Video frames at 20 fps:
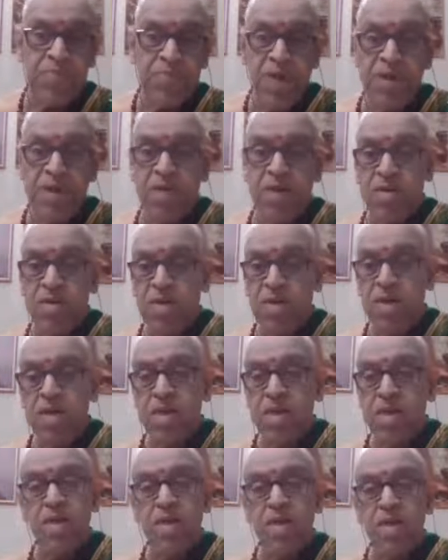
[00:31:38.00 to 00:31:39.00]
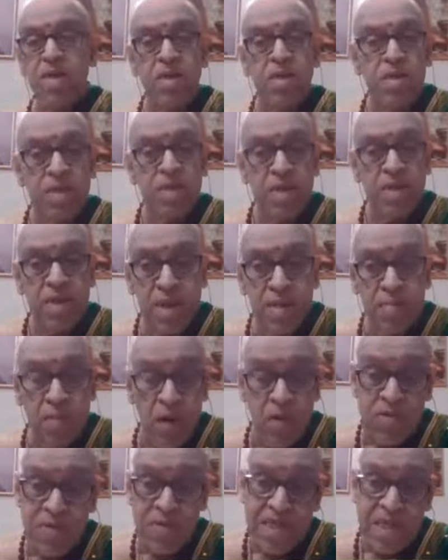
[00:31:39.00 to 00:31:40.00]
Then in her
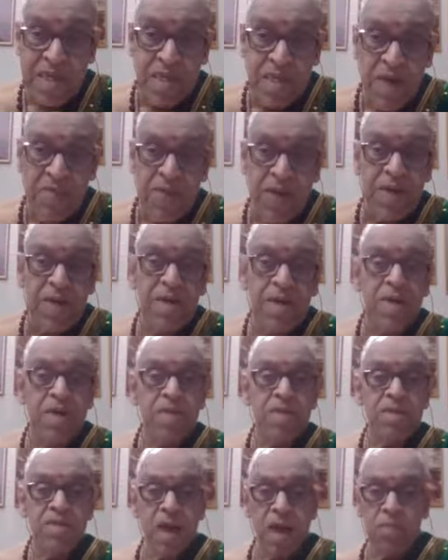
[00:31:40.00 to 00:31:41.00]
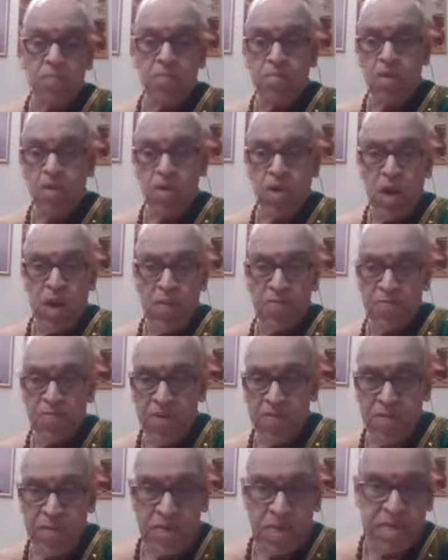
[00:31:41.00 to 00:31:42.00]
mouth she is having tambula,
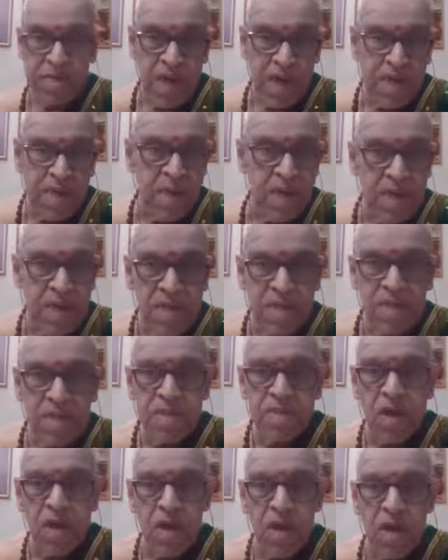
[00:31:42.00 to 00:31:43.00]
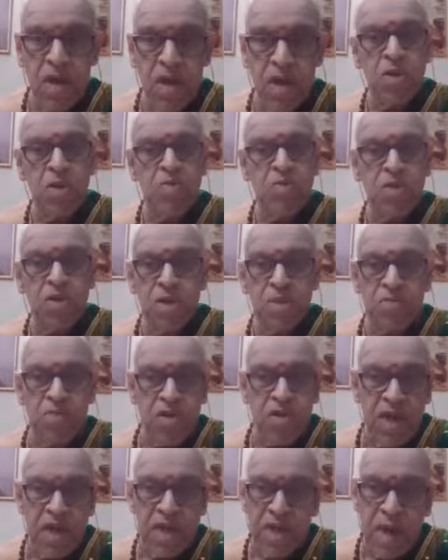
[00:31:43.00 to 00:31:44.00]
which is red color. The tambula purita
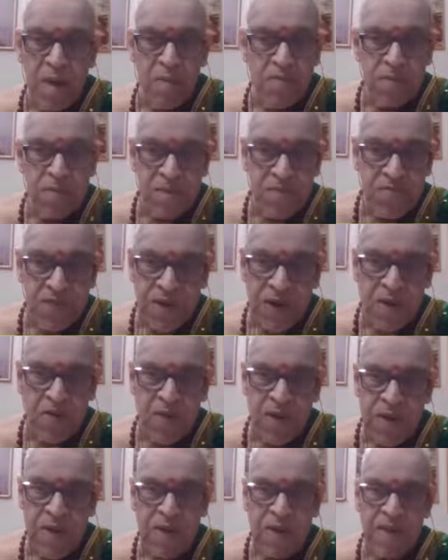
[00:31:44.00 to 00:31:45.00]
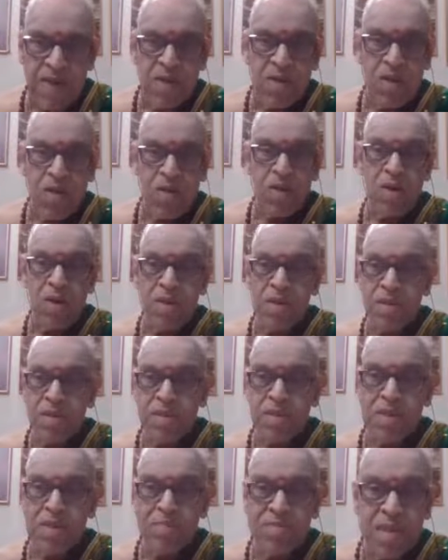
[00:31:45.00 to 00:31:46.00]
mukhi comes frequently in all
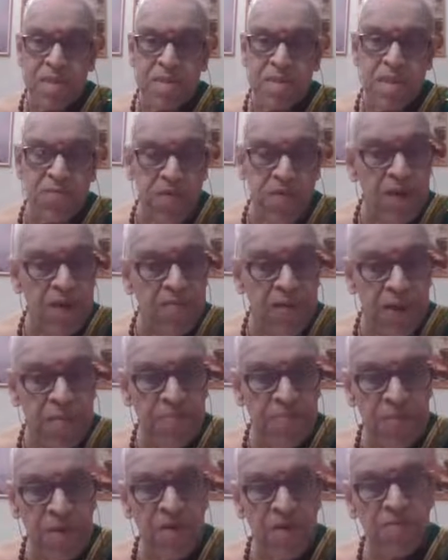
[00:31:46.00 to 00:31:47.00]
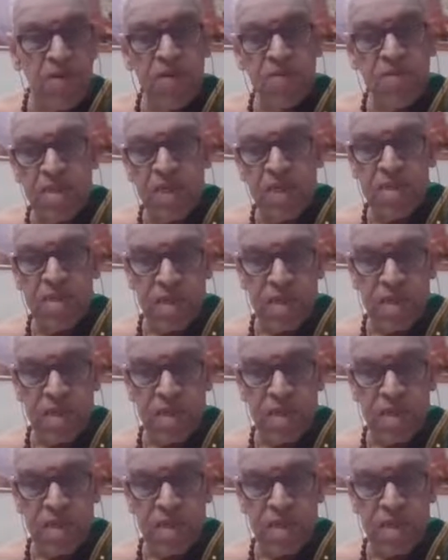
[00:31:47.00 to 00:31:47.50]
descriptions of Devi. We have seen